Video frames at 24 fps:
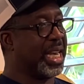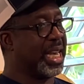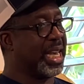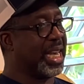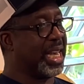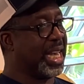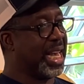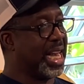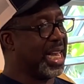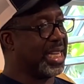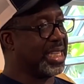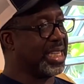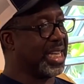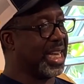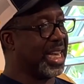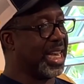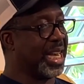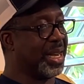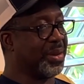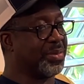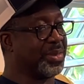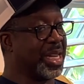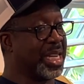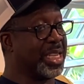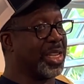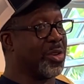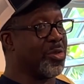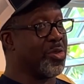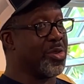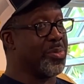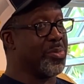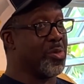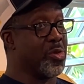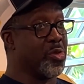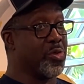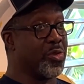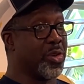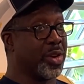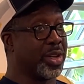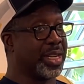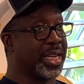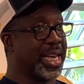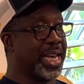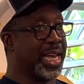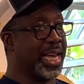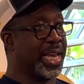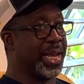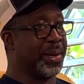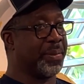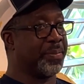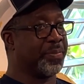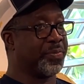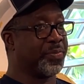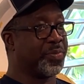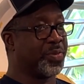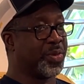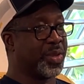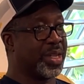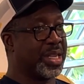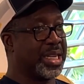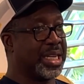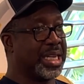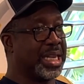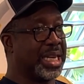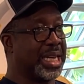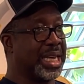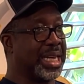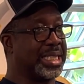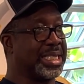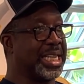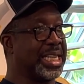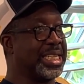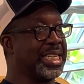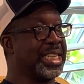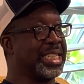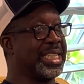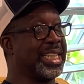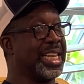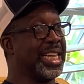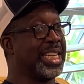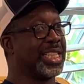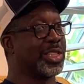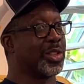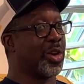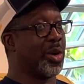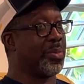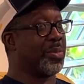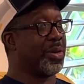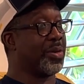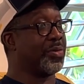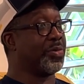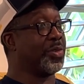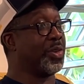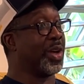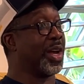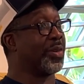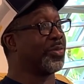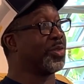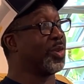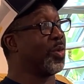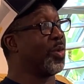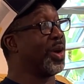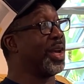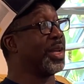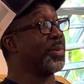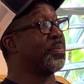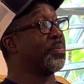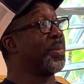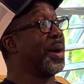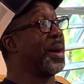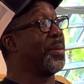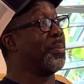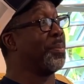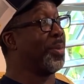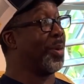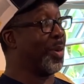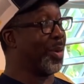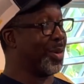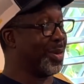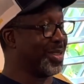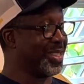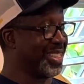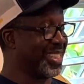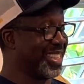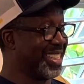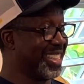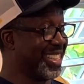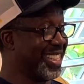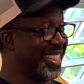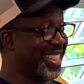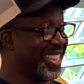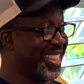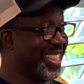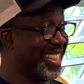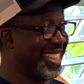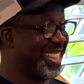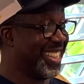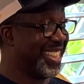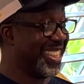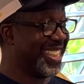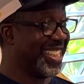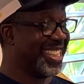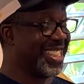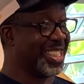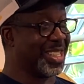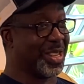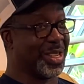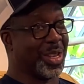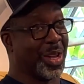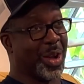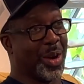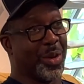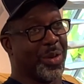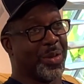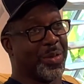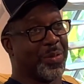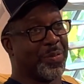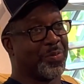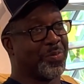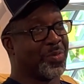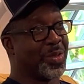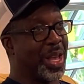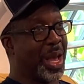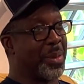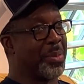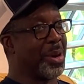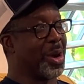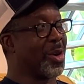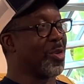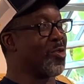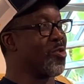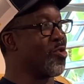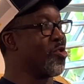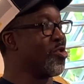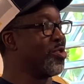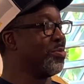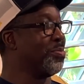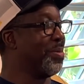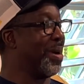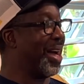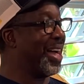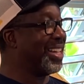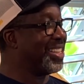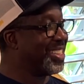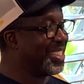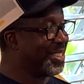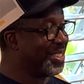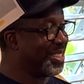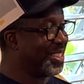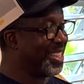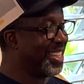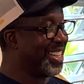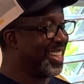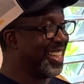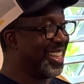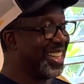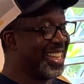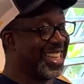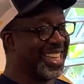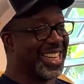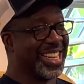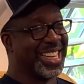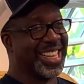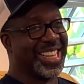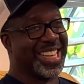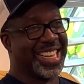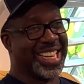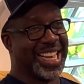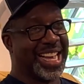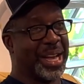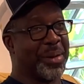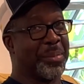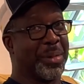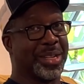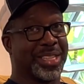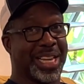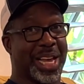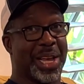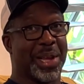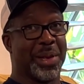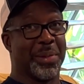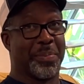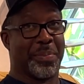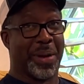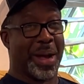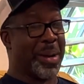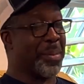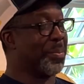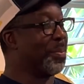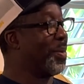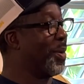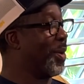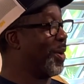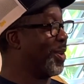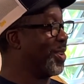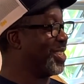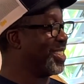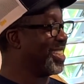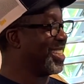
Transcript: Yeah, and then the removal came, and then the days come up, you have to wear Pampers. So now, I'm a grown man, but I ain't Pampers.